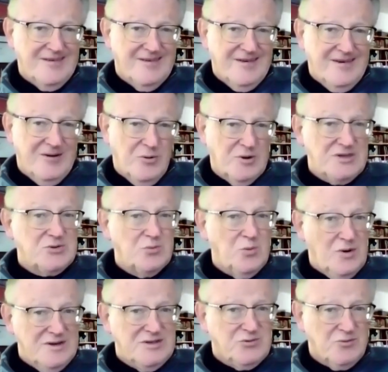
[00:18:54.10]
What's what
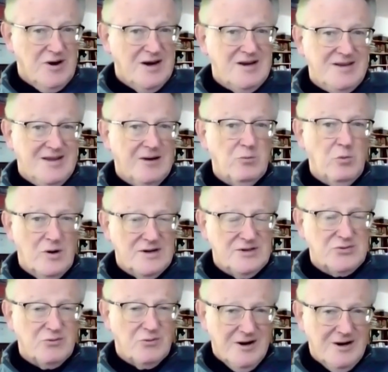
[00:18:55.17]
is right and what is
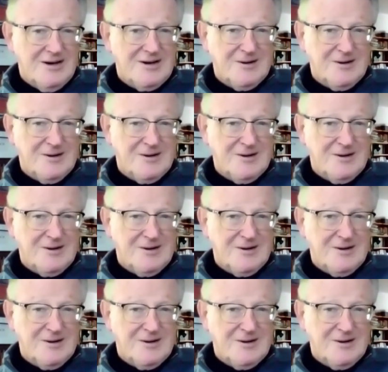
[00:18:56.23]
wrong?